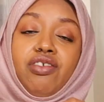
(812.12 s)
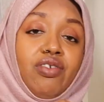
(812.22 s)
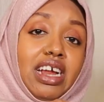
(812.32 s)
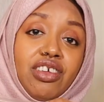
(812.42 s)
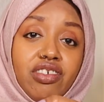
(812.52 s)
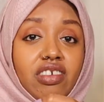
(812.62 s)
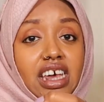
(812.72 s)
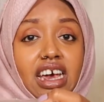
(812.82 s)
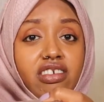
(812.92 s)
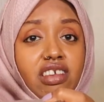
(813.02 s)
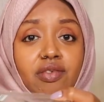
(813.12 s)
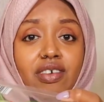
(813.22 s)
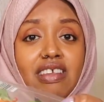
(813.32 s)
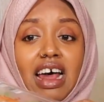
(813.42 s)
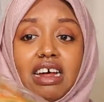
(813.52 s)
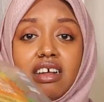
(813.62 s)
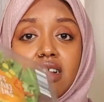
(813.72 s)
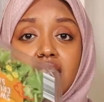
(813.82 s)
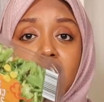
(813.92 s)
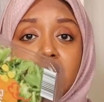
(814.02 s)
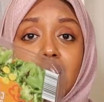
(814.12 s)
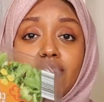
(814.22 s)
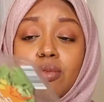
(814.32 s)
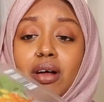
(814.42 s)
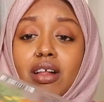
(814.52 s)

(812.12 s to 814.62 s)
it's really just get yourself a salad. That's from